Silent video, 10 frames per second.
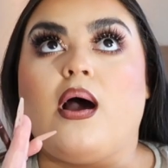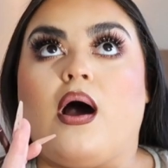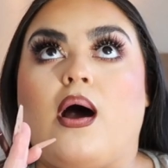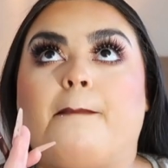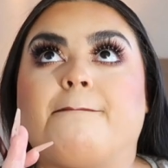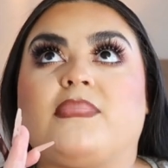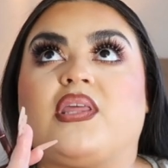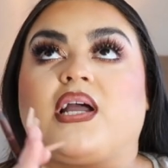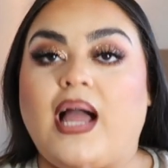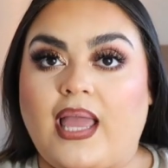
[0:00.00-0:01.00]

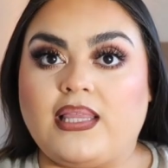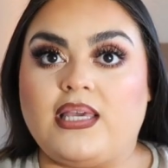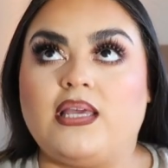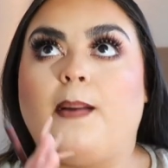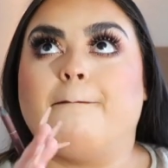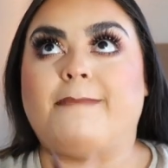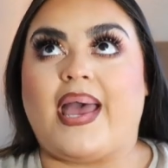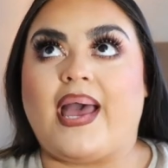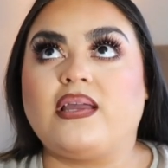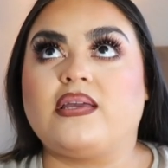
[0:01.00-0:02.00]
the Kylie,
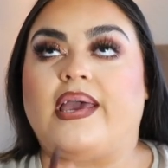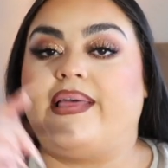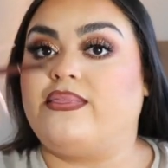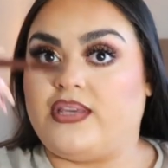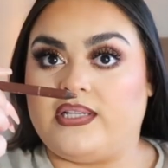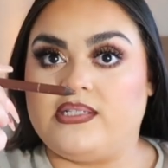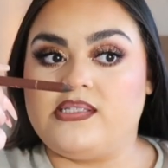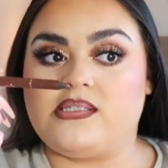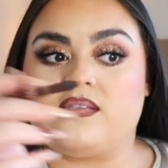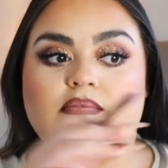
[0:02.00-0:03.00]
MAC, and
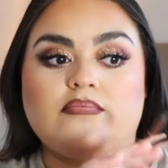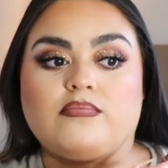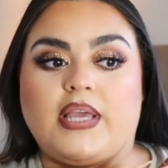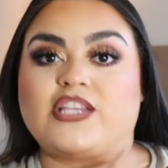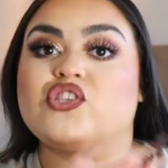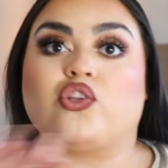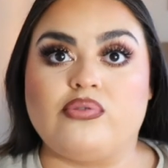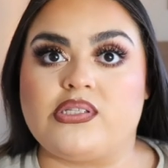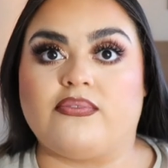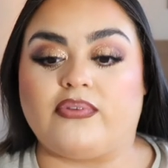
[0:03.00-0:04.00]
these
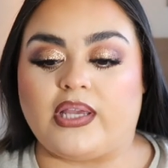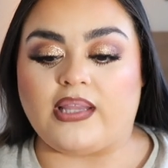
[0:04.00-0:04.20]
exclusively.